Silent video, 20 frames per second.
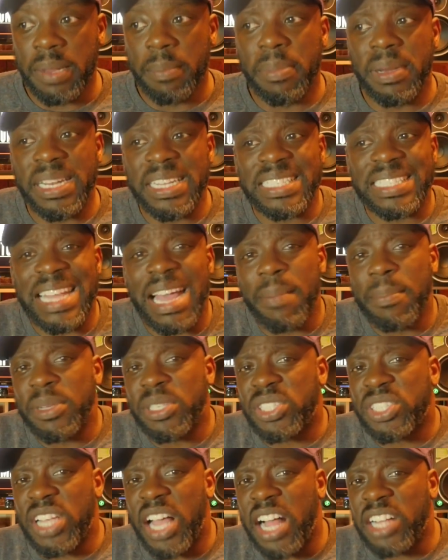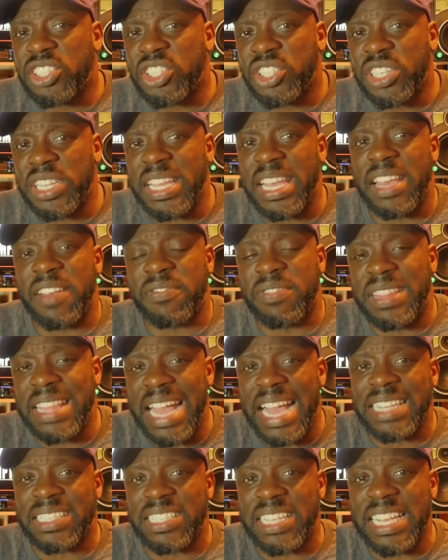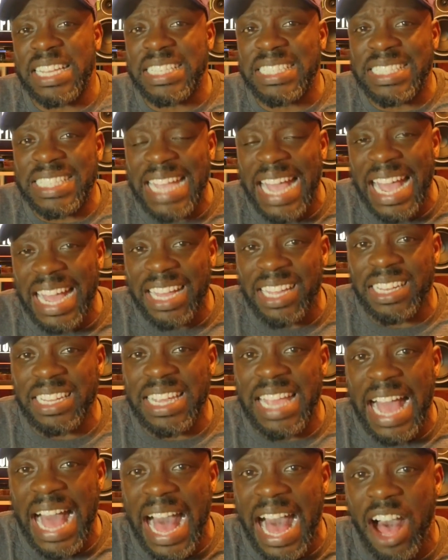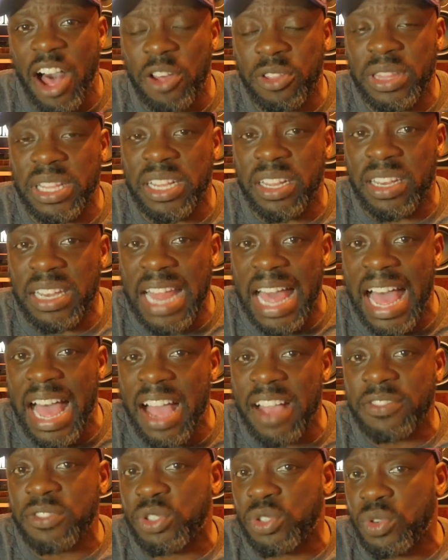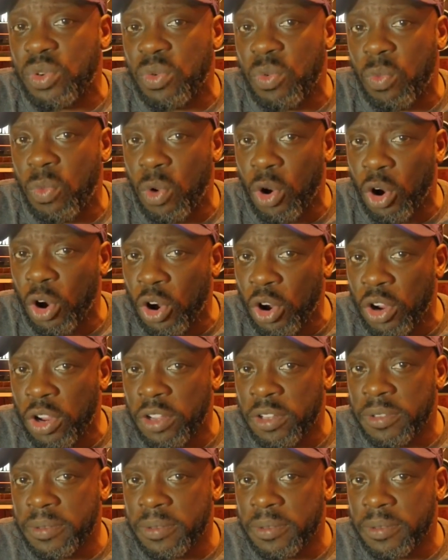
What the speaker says: But is that misogyny if that's exactly how their lives were?